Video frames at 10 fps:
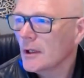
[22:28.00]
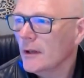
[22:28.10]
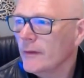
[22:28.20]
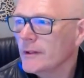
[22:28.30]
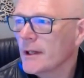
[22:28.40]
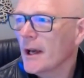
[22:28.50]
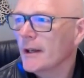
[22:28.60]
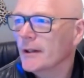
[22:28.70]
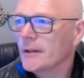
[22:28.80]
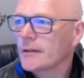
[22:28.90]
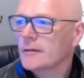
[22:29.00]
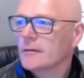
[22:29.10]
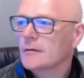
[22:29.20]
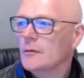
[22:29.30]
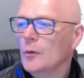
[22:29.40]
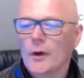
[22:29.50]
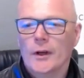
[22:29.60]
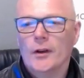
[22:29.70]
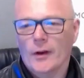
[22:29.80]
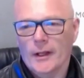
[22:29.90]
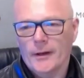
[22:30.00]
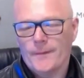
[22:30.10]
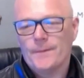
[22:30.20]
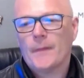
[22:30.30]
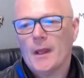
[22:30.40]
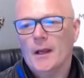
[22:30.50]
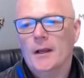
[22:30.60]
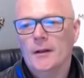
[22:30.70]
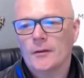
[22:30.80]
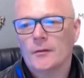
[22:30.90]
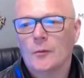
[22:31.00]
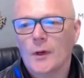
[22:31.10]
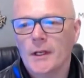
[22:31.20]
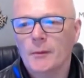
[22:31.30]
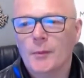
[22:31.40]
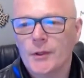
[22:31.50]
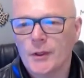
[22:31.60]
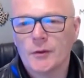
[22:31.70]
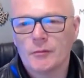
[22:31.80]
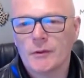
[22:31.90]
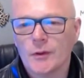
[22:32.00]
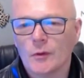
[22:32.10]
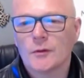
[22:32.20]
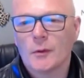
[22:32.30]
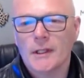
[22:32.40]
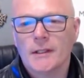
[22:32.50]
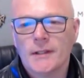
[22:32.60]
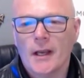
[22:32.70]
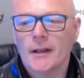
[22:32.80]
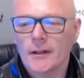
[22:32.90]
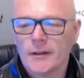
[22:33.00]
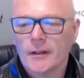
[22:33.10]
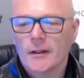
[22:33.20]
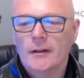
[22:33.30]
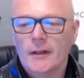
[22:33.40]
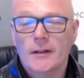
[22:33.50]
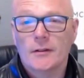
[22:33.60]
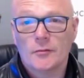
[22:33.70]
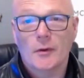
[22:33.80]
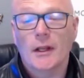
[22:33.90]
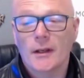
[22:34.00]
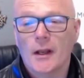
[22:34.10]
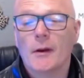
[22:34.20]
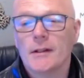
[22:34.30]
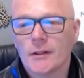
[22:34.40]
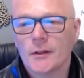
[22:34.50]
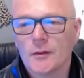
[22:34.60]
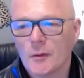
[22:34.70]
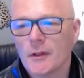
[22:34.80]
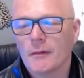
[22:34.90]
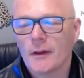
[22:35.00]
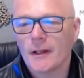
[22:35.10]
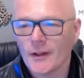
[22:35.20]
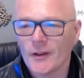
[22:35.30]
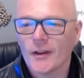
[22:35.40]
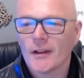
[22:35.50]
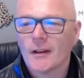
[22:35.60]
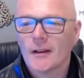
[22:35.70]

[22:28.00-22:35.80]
If you're tired, work on it, and when you produce results when you're tired, then there's really no excuse when you're feeling good.